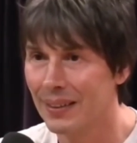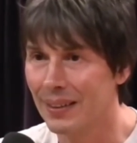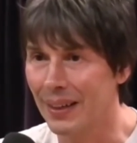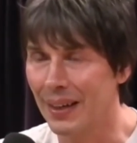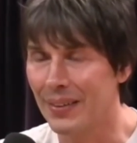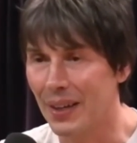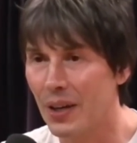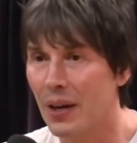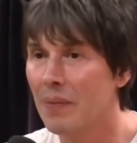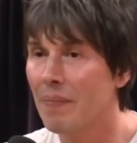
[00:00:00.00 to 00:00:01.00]
and that
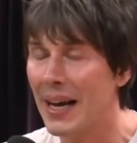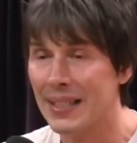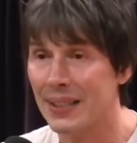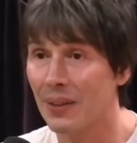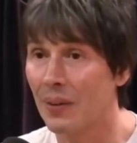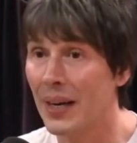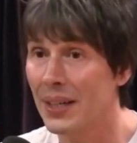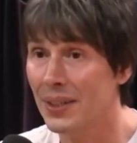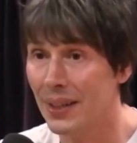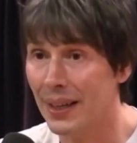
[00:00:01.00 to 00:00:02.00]
no matter or
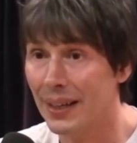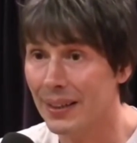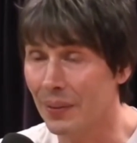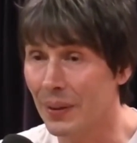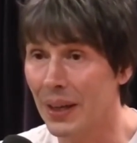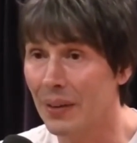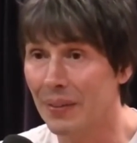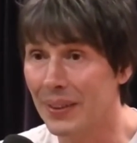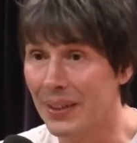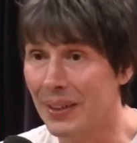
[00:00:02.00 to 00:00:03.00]
energy that we know
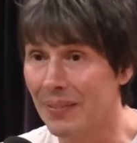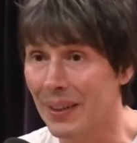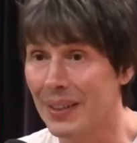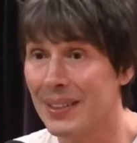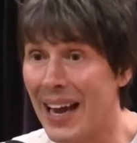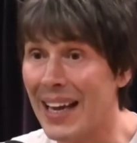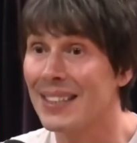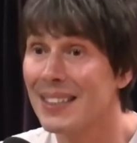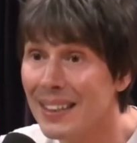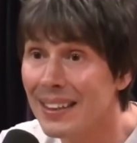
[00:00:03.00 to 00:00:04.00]
of in the universe
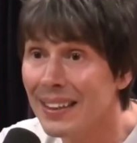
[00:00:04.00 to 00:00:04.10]
has.